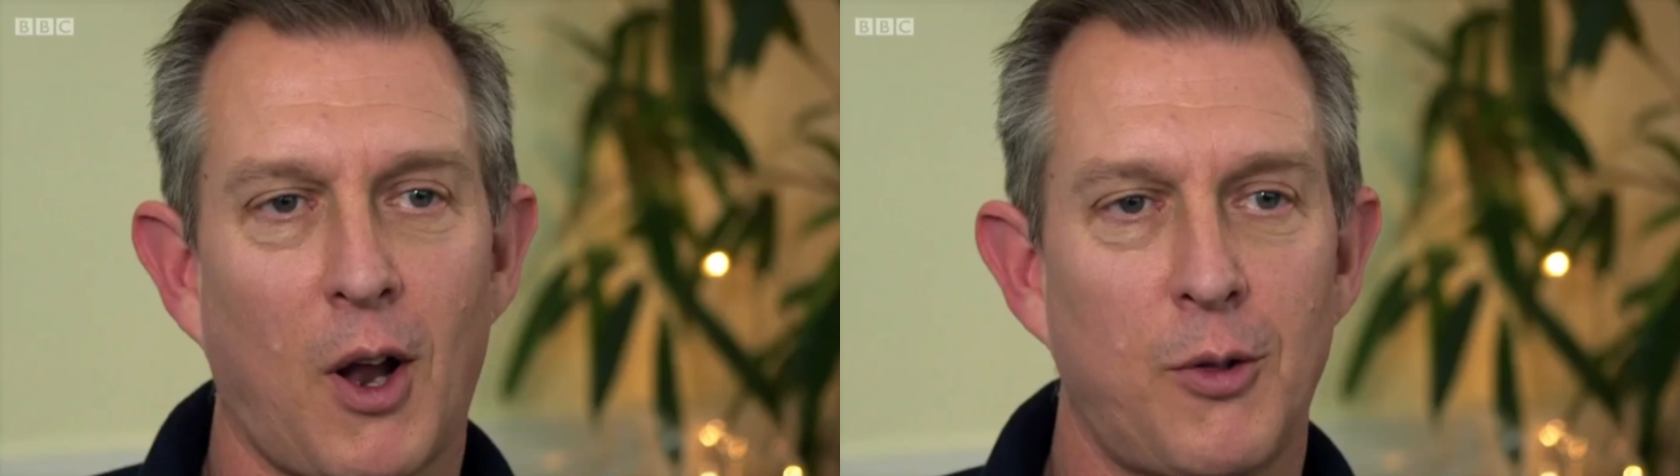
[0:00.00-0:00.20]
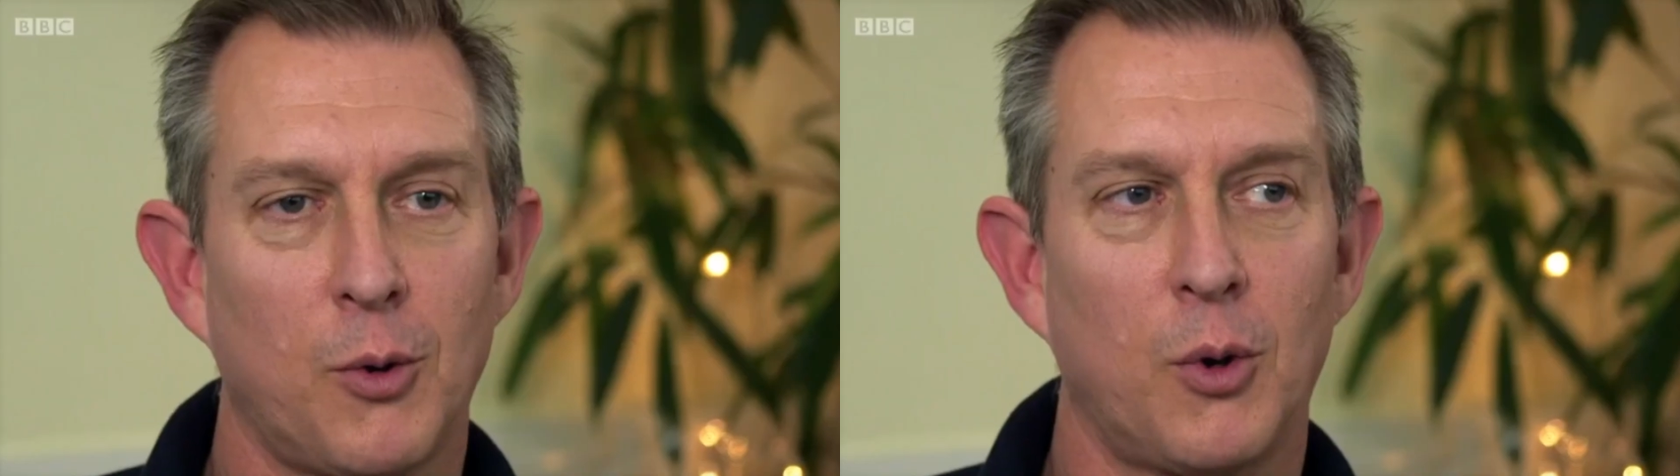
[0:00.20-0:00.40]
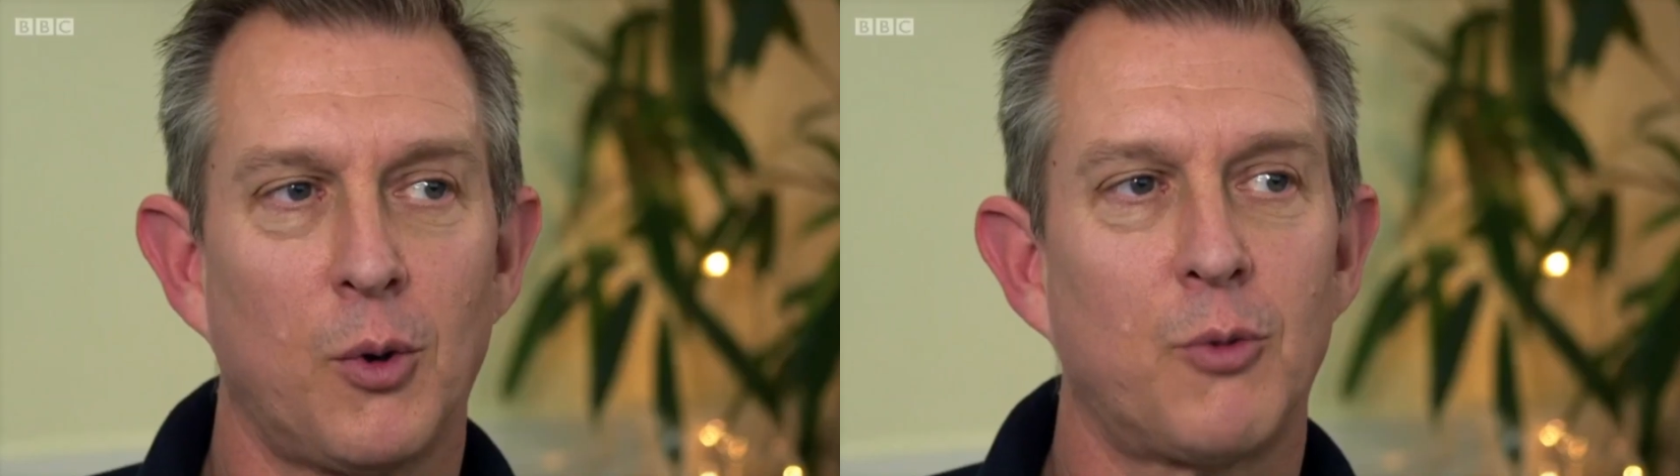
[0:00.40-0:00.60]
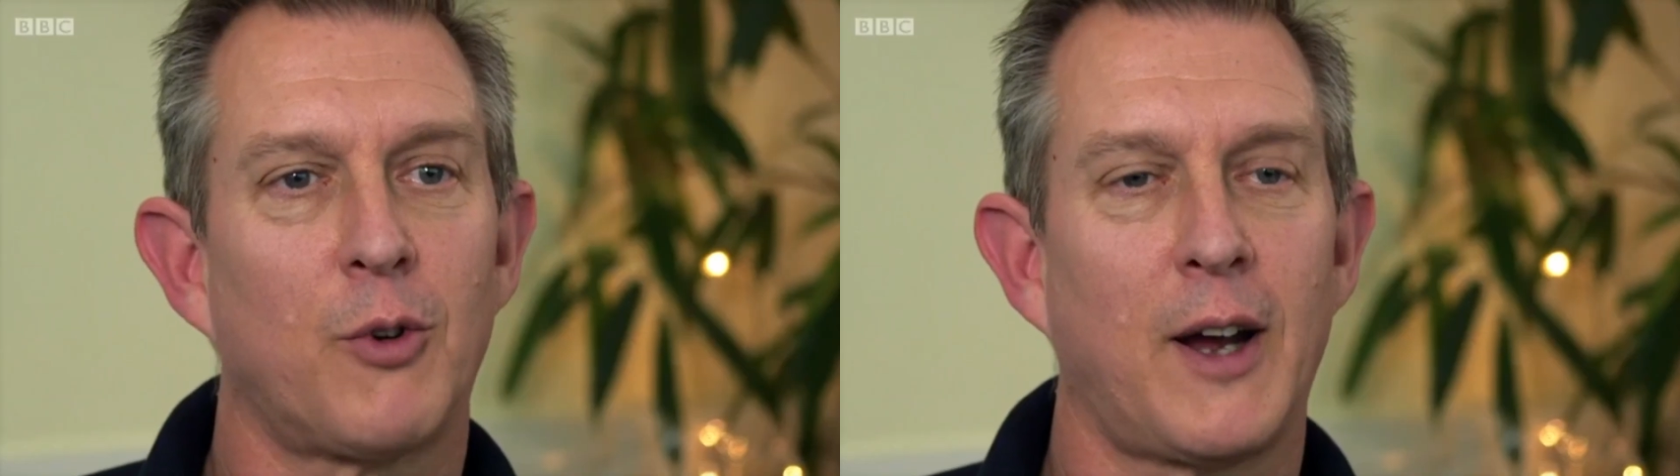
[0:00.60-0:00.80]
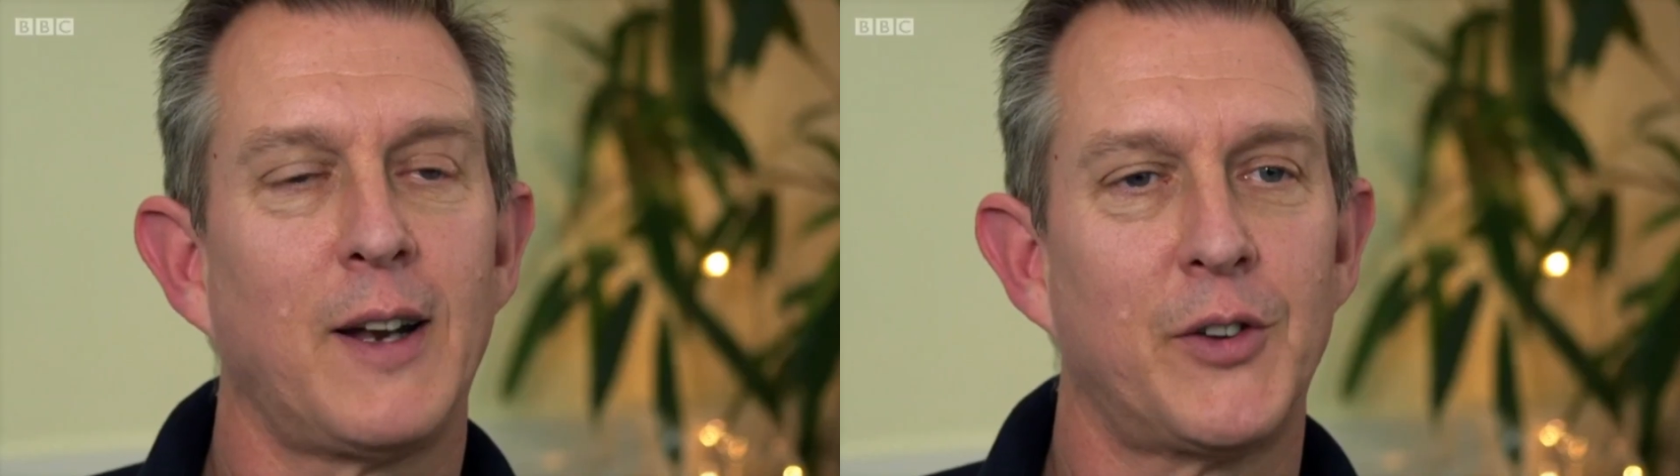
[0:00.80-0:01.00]
and I thought,
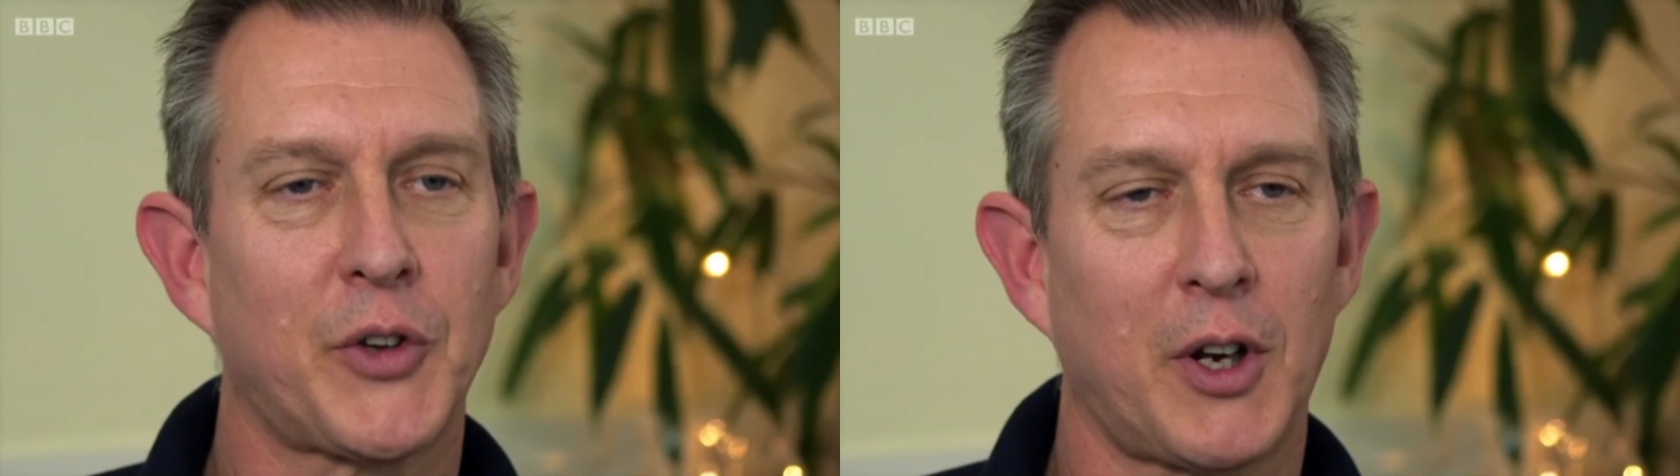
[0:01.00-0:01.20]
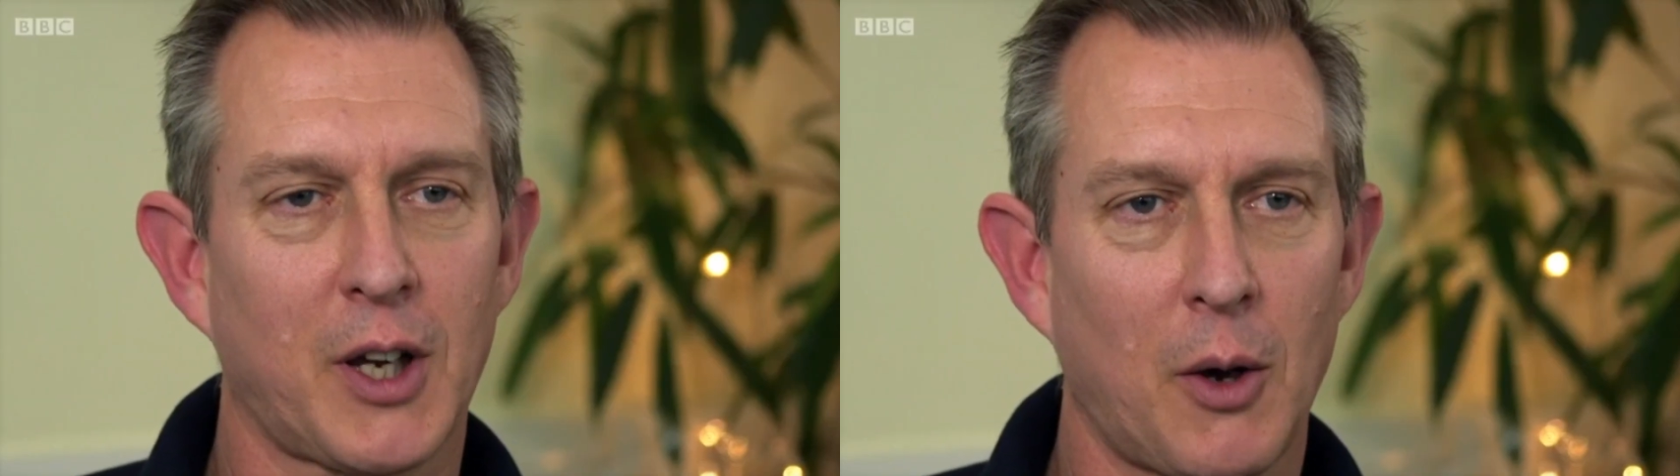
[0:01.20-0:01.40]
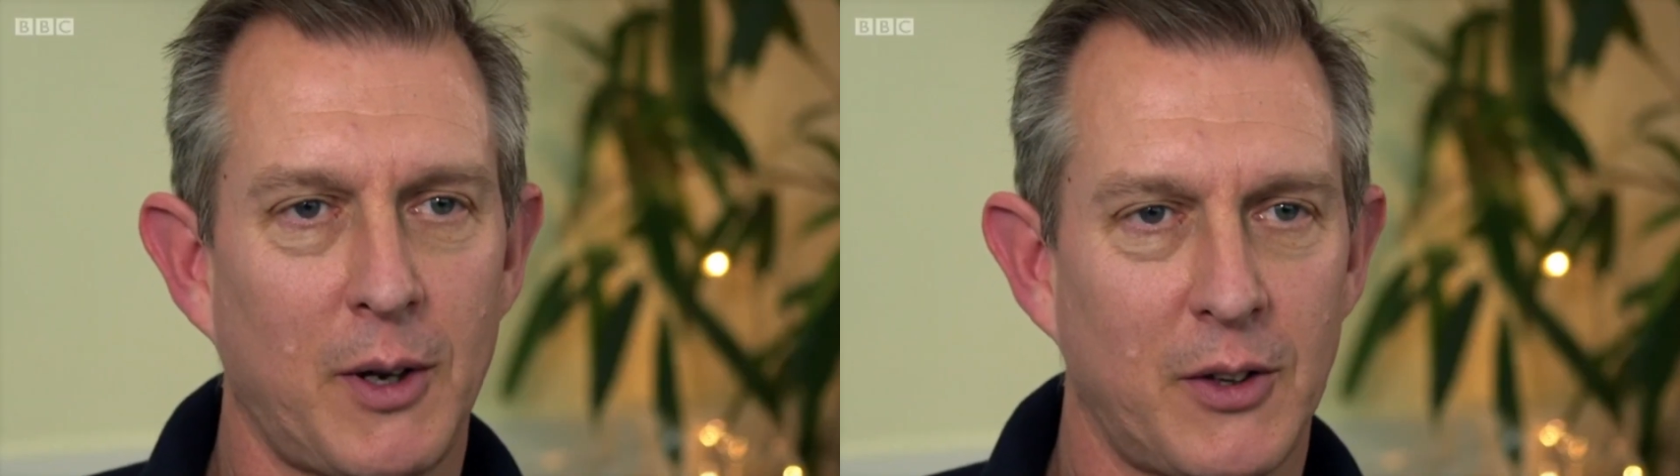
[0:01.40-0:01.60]
all right, it's going to